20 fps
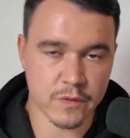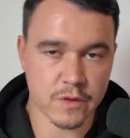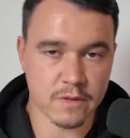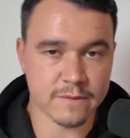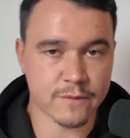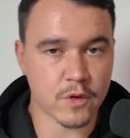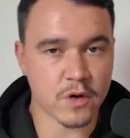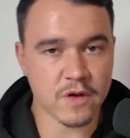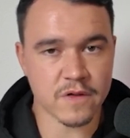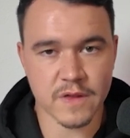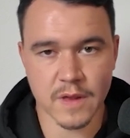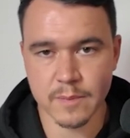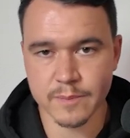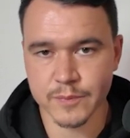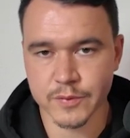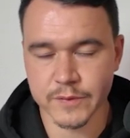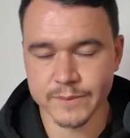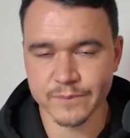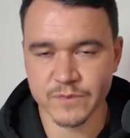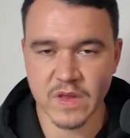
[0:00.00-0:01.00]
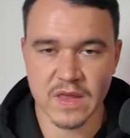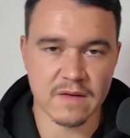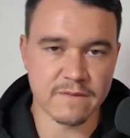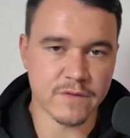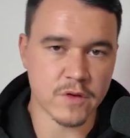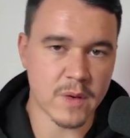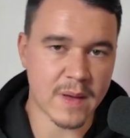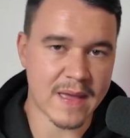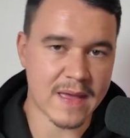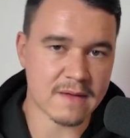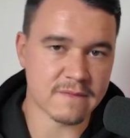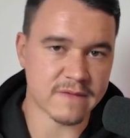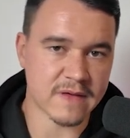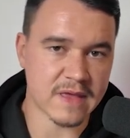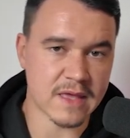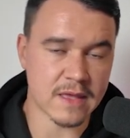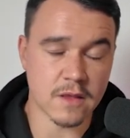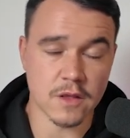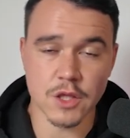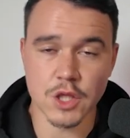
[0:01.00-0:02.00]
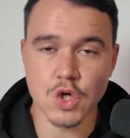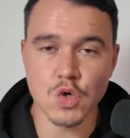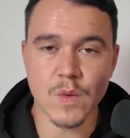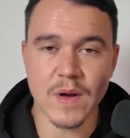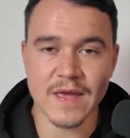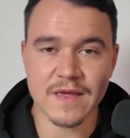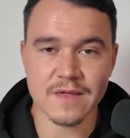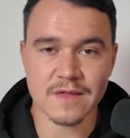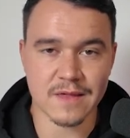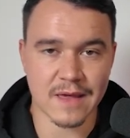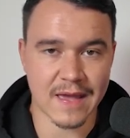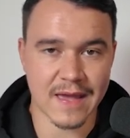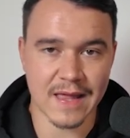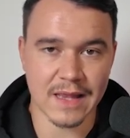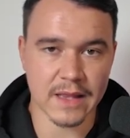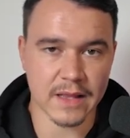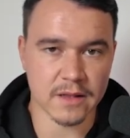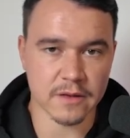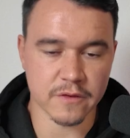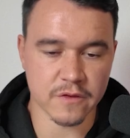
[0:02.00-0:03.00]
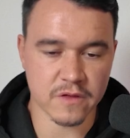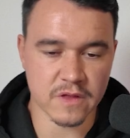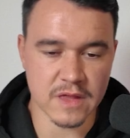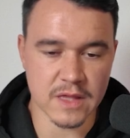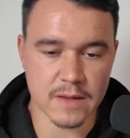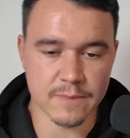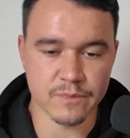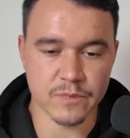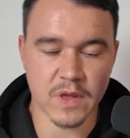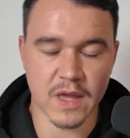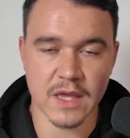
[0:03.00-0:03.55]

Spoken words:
So, for example, if you have a US LLC